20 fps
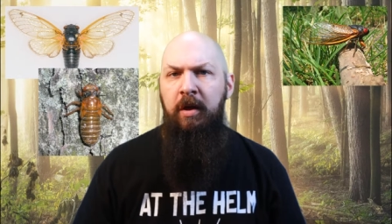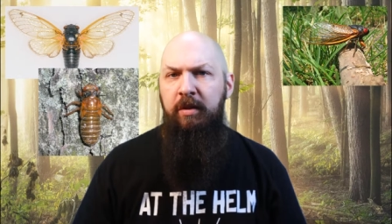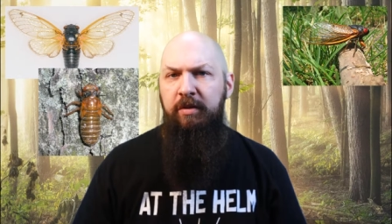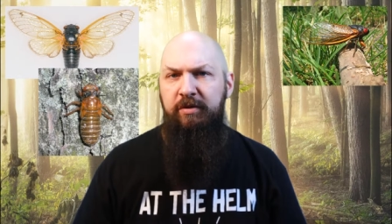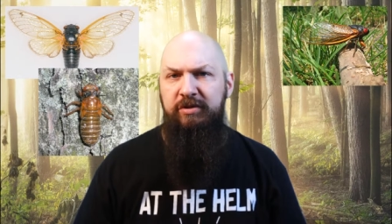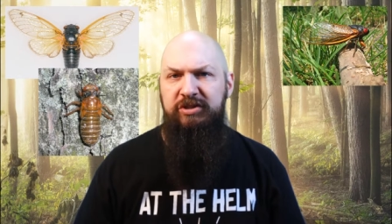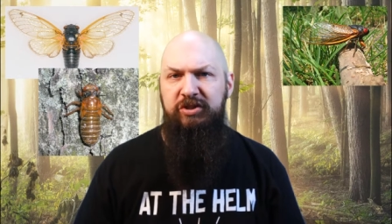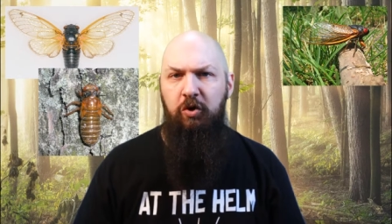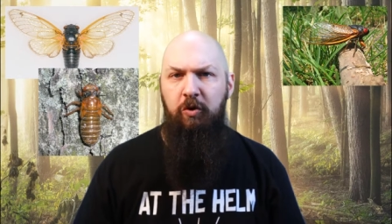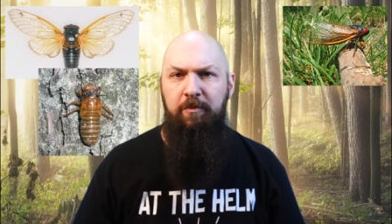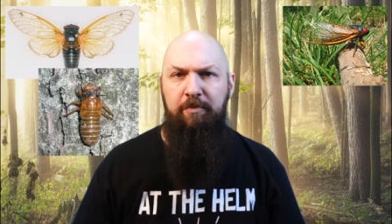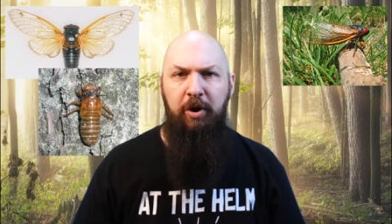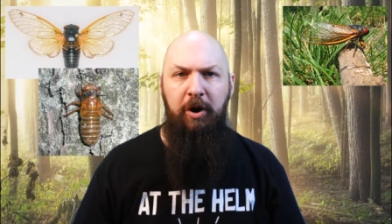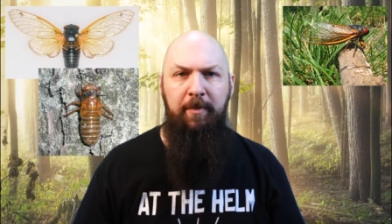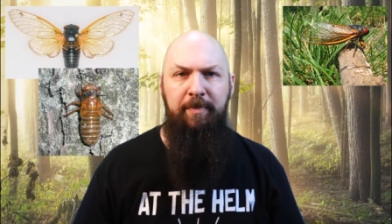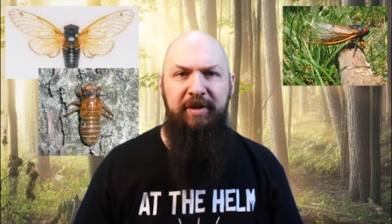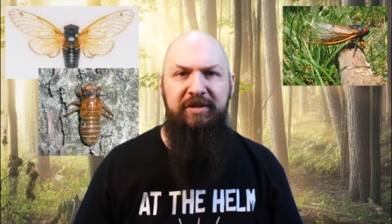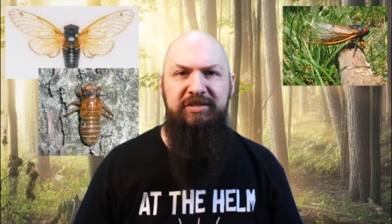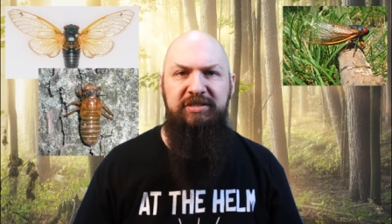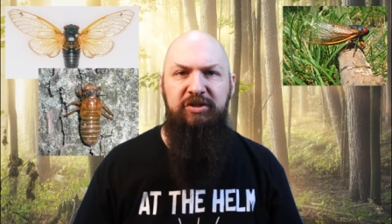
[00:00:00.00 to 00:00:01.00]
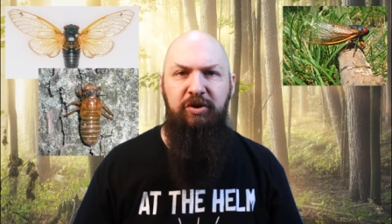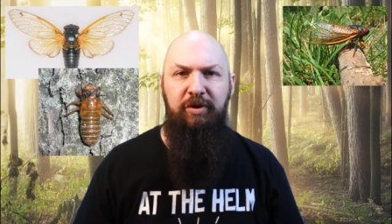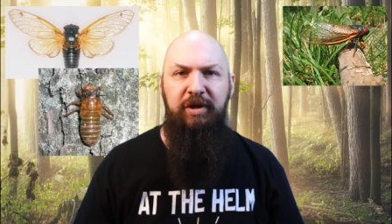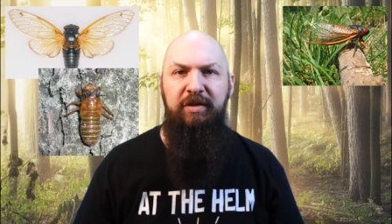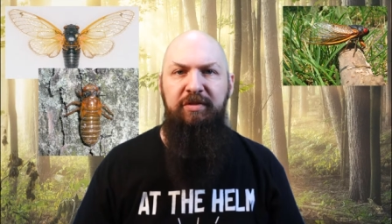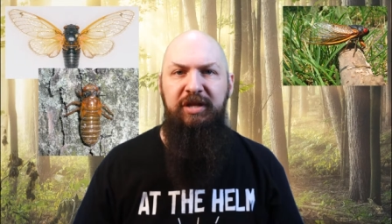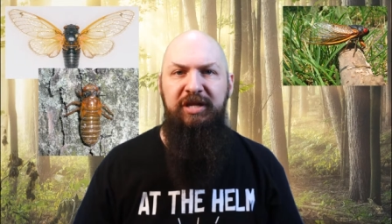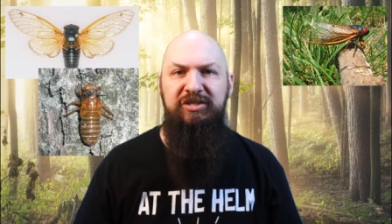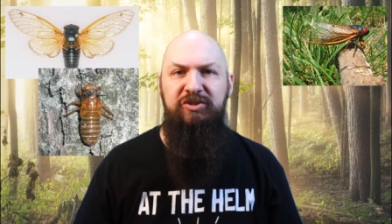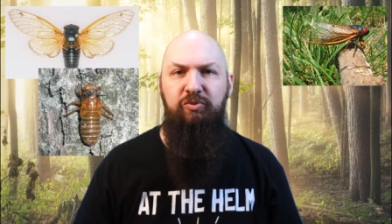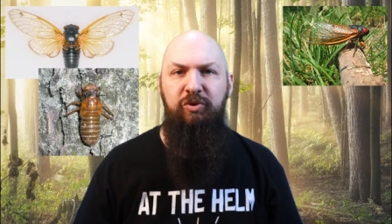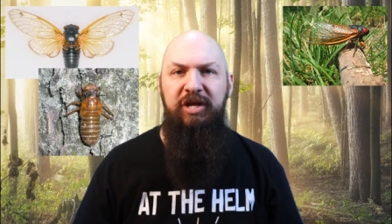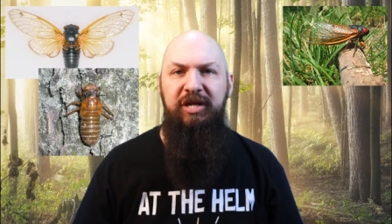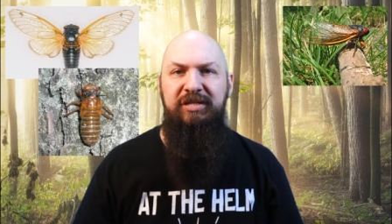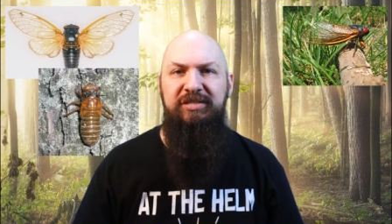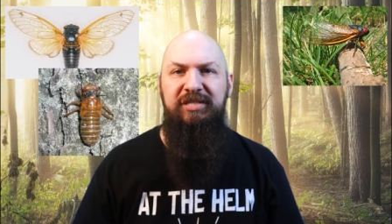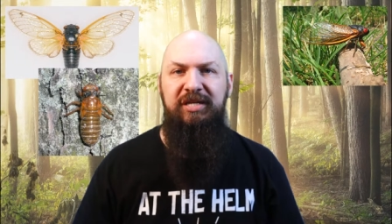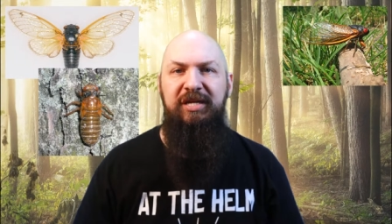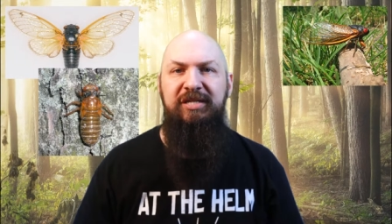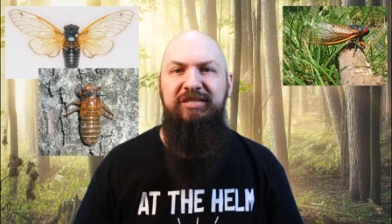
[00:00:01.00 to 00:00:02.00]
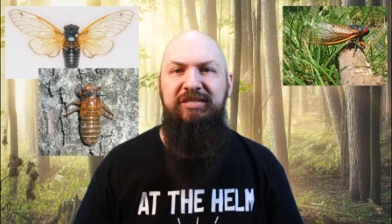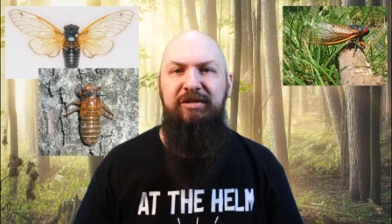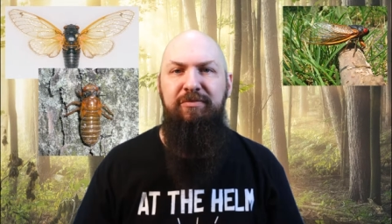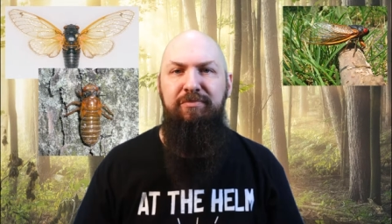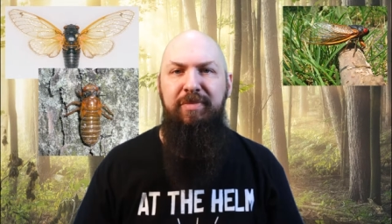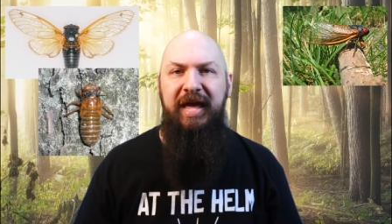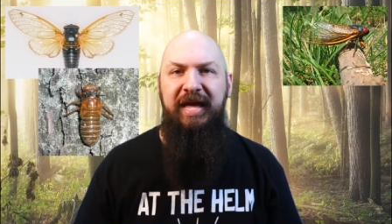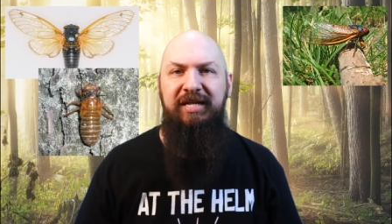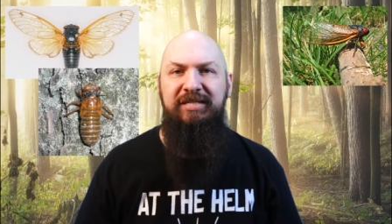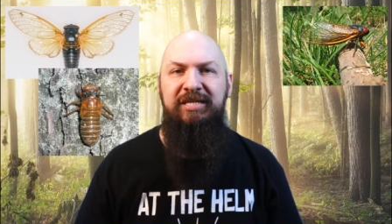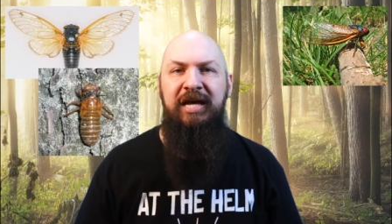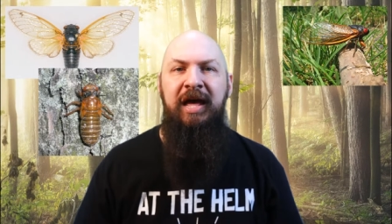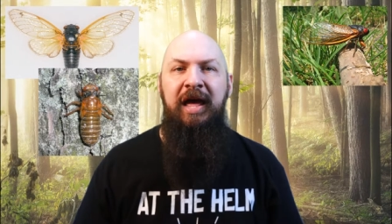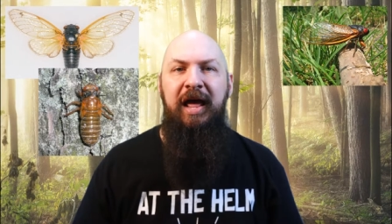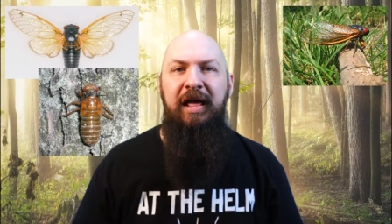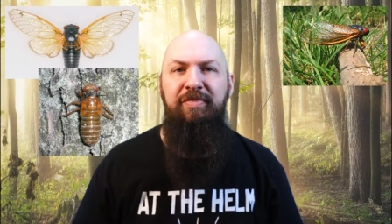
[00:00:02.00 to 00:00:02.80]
Their sole purpose during these weeks is to mate,